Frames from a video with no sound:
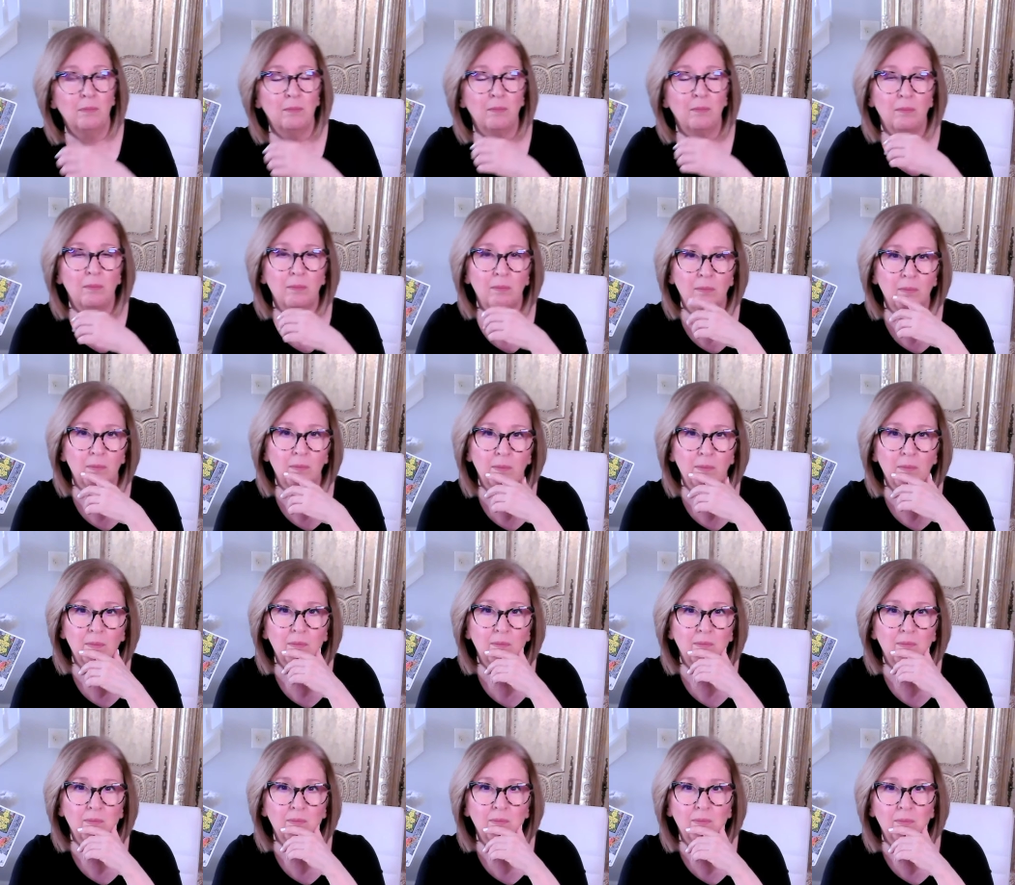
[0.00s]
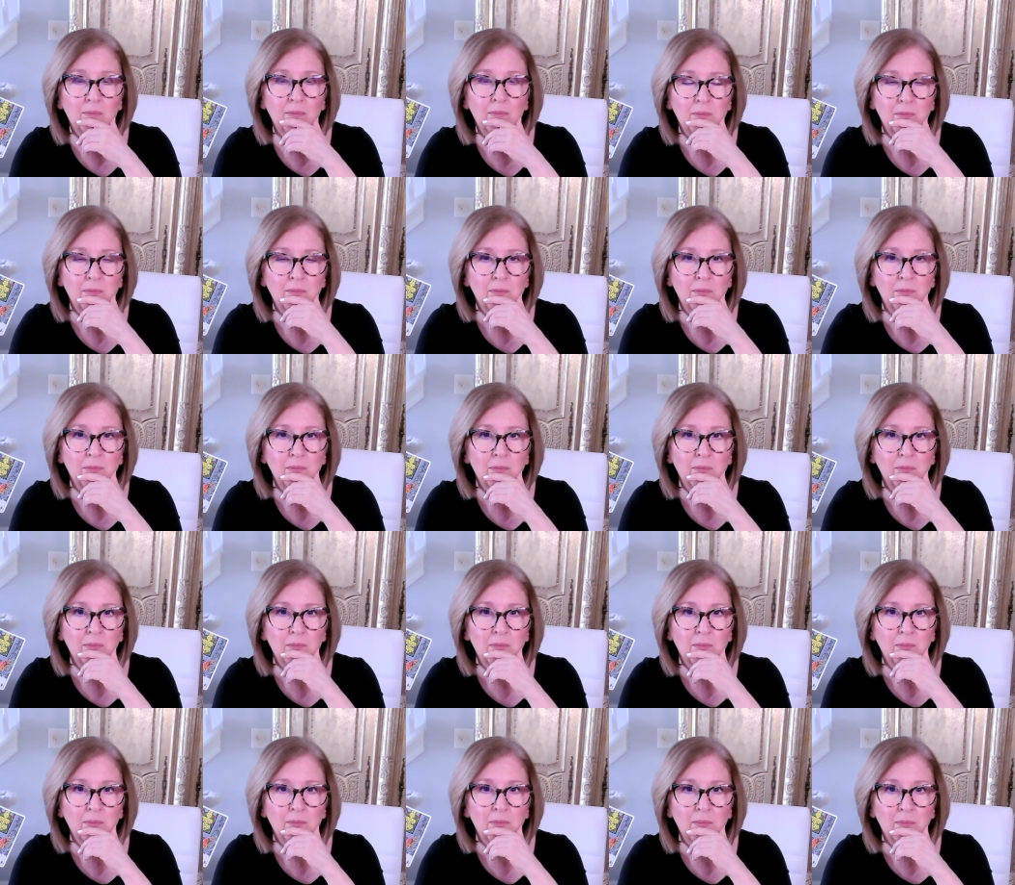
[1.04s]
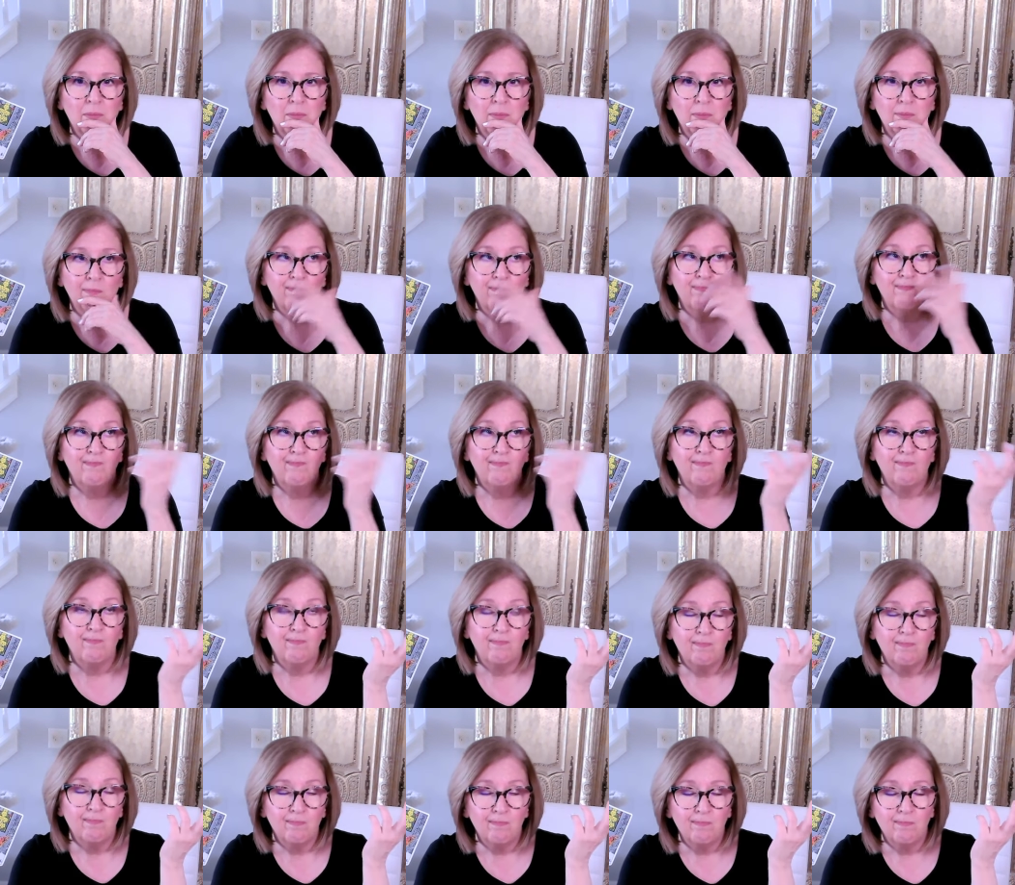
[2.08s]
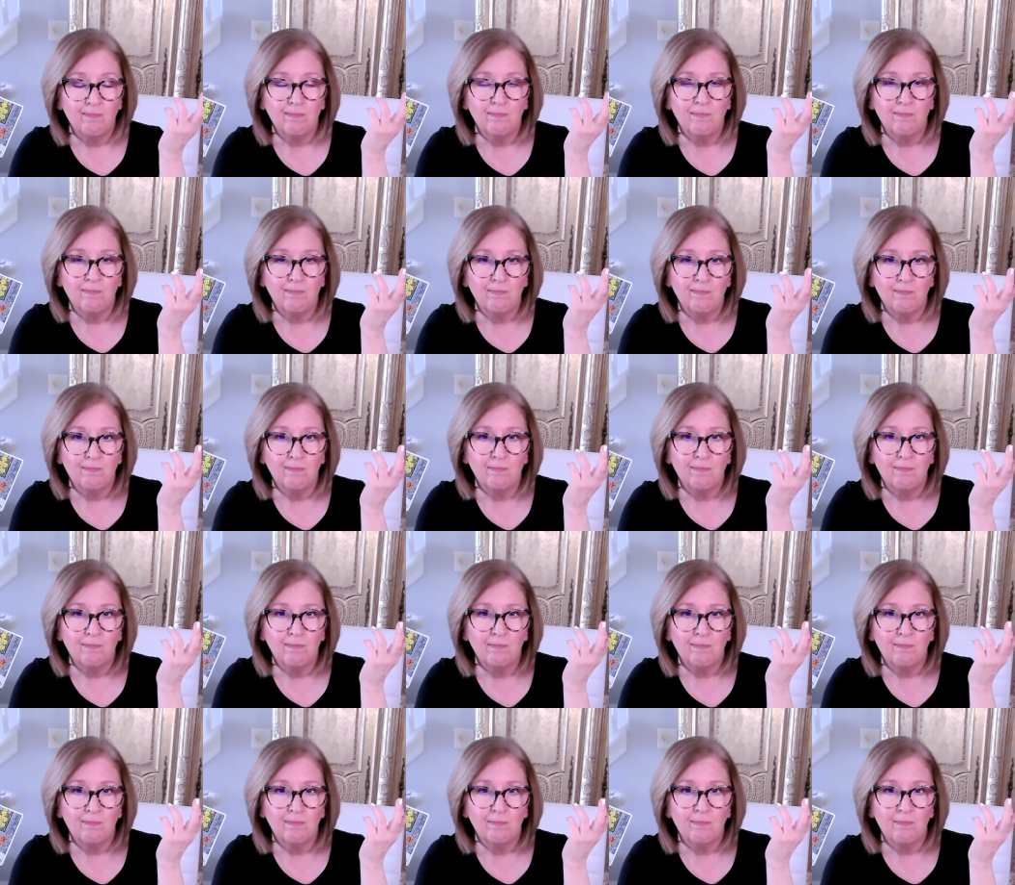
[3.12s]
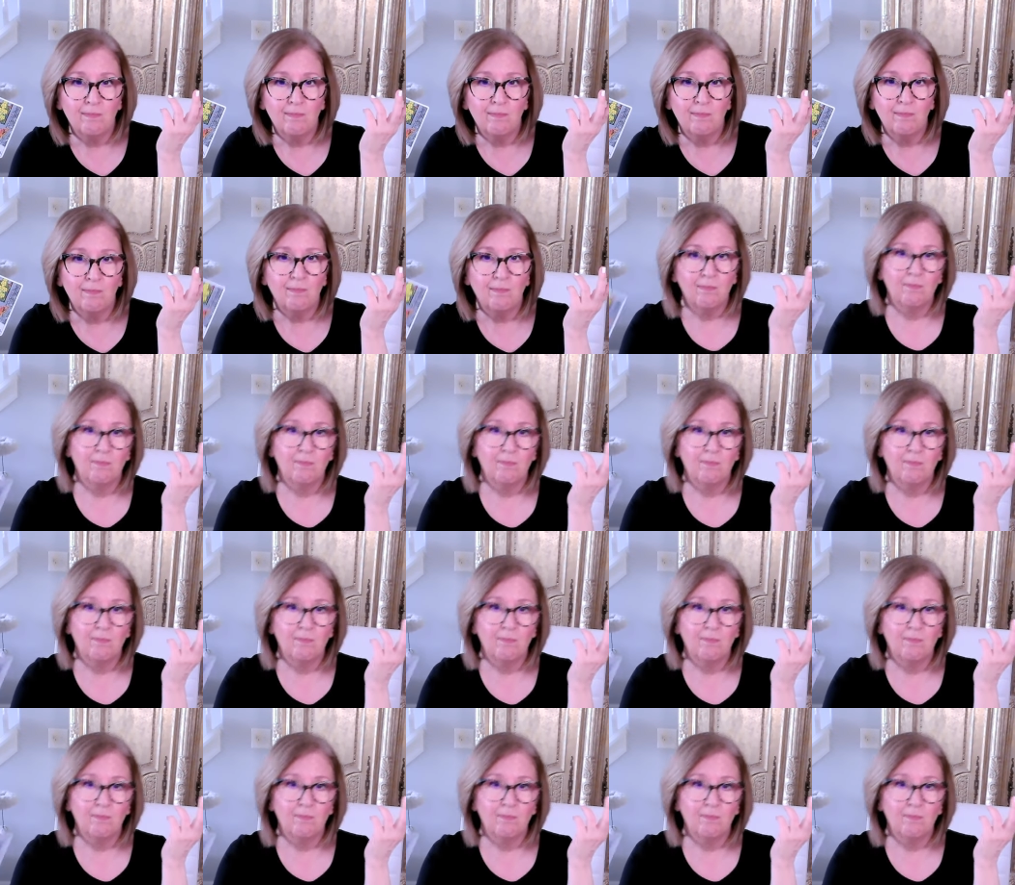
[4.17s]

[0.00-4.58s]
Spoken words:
Nothing is said.